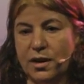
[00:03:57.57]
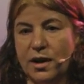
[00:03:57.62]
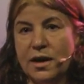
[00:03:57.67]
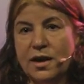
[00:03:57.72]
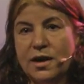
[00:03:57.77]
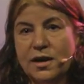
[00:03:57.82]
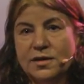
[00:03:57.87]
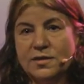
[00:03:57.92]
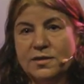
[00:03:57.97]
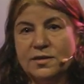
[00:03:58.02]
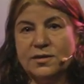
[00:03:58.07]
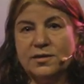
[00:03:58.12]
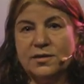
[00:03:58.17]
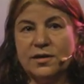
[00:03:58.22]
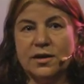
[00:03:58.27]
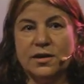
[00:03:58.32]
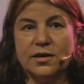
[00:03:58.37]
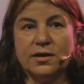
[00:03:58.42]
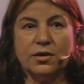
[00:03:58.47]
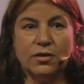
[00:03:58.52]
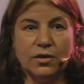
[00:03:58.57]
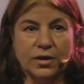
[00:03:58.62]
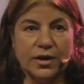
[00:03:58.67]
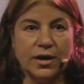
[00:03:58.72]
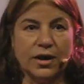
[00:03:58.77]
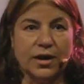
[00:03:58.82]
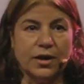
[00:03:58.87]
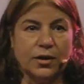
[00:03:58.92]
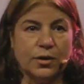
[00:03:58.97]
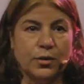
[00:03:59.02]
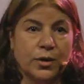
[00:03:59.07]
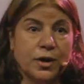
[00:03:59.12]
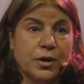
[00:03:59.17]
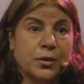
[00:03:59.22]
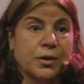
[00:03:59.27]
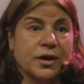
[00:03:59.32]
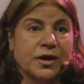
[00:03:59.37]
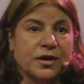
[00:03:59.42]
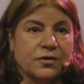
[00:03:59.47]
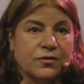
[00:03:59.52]
I asked her, okay,
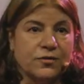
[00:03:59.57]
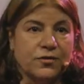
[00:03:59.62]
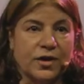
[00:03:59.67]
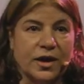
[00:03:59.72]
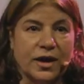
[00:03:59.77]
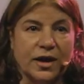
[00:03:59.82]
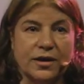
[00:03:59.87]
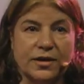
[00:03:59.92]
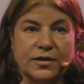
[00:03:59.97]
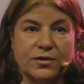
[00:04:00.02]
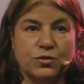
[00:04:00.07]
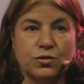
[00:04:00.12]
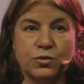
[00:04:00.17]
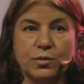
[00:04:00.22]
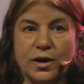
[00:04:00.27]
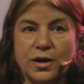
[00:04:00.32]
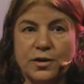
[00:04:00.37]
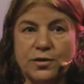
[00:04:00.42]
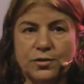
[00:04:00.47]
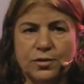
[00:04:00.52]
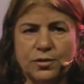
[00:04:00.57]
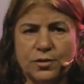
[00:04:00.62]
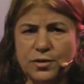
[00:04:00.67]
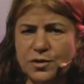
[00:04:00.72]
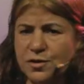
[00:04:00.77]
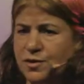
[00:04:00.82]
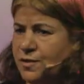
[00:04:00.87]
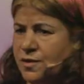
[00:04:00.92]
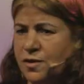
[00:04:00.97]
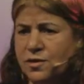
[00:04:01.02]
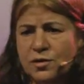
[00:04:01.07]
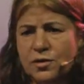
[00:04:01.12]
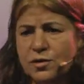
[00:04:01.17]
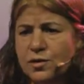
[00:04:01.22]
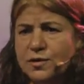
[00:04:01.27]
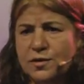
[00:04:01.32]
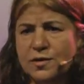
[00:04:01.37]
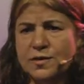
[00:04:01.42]
where we can find to buy to? She said, no,